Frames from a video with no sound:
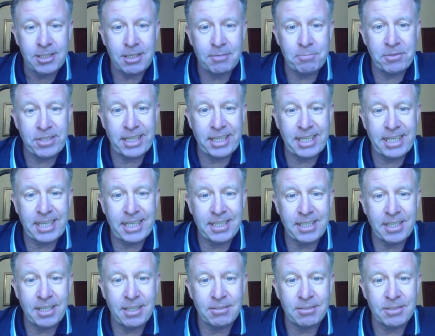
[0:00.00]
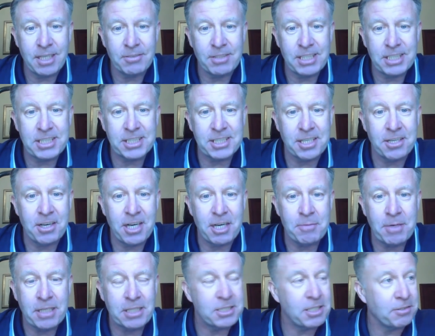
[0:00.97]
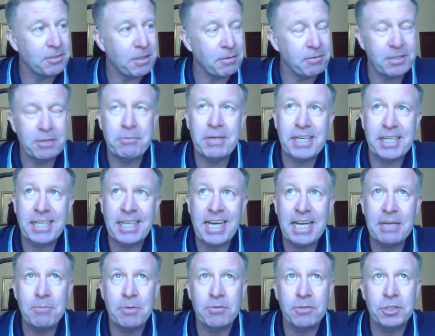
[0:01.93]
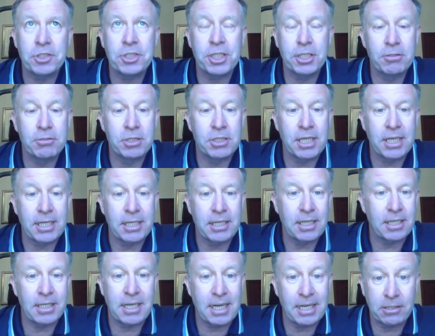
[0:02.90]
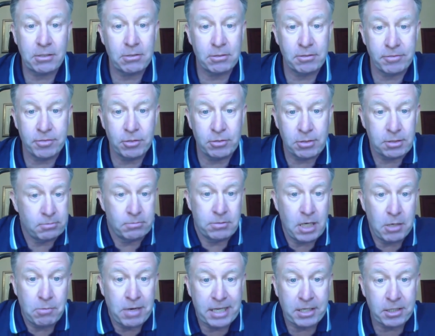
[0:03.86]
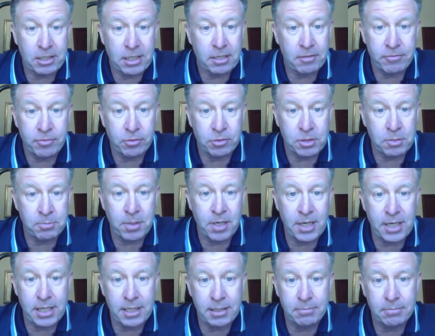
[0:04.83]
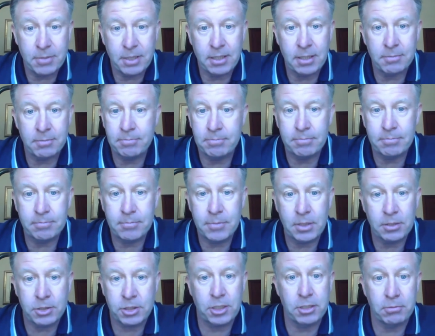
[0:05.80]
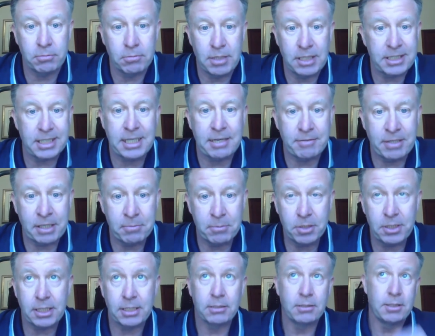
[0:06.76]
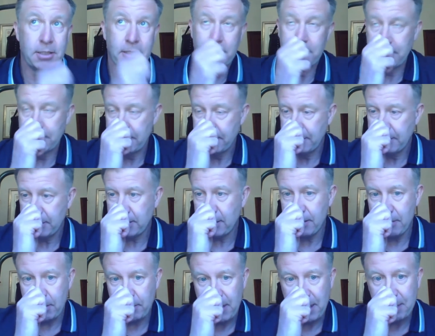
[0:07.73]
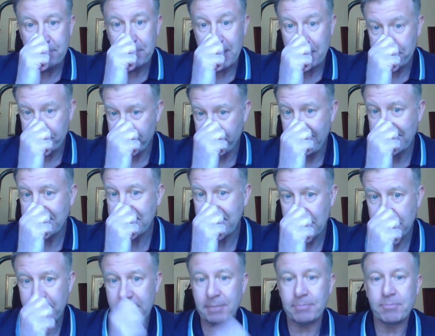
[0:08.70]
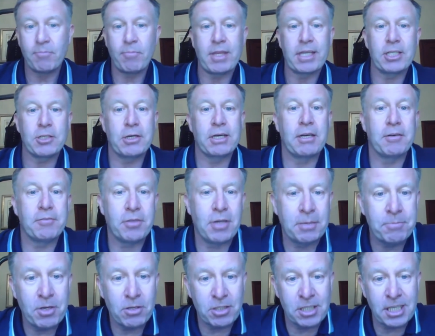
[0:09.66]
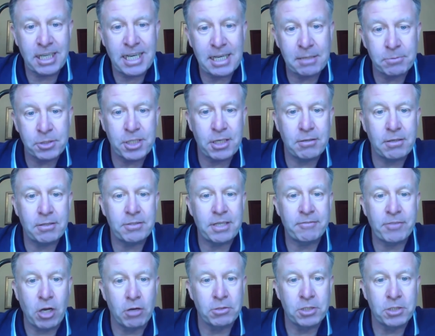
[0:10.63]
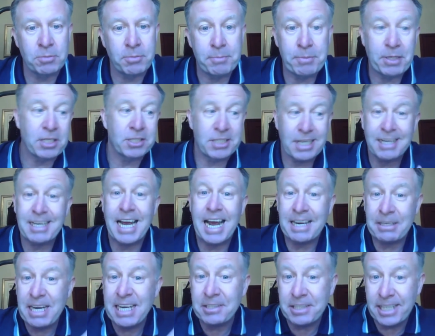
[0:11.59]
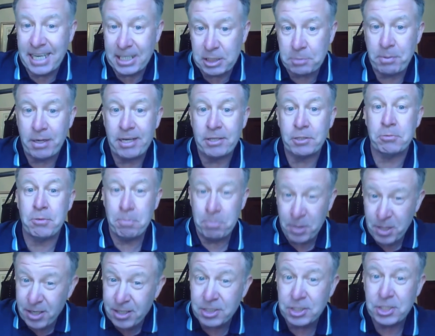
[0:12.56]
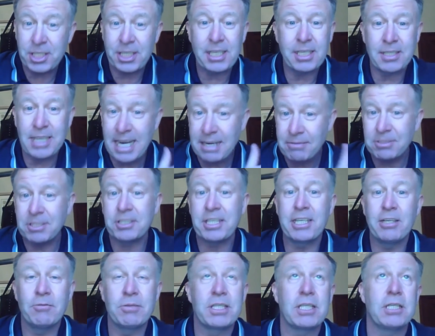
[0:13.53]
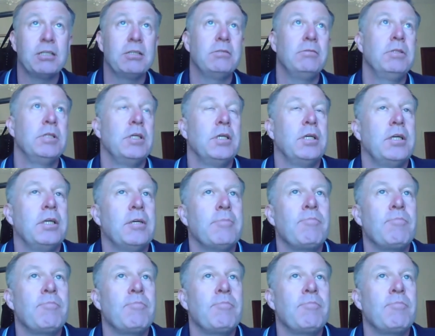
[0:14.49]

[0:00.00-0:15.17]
So I'm thinking, oh no, this is a nightmare, because I think we had a game on the Tuesday and I couldn't afford it. No way could I afford to buy a suit. I didn't have any money. So I'm fretting a bit. So anyway, I thought, I'm not going to let them show up. They've got to me, because I'd had the experience with Birchie and how to deal with it all.